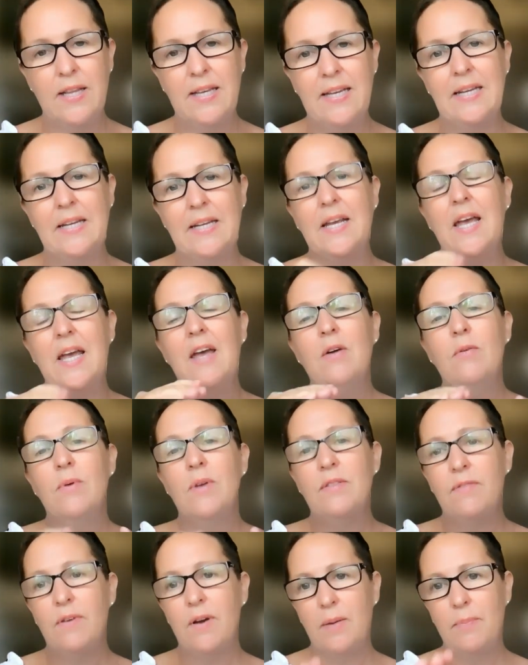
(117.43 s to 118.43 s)
in
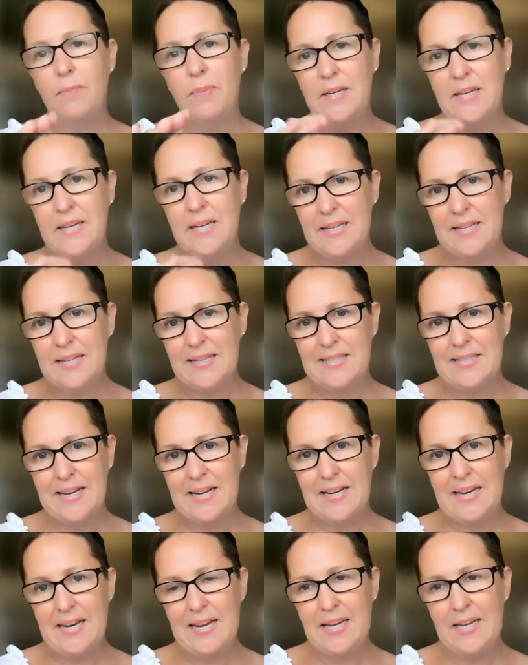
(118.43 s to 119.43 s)
with very particular
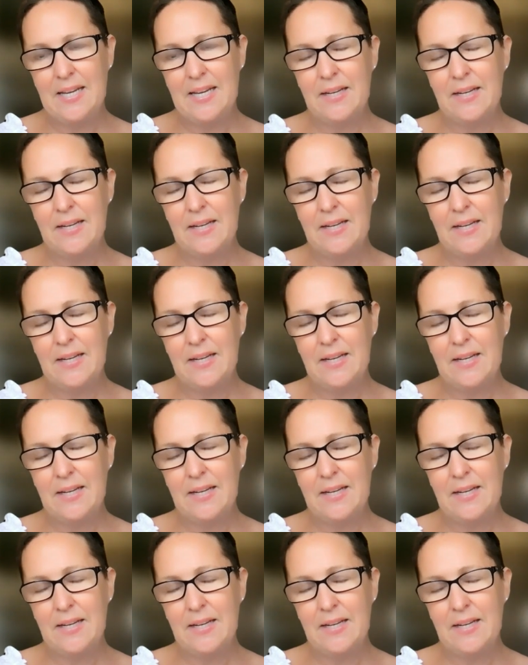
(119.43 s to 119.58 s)
technique.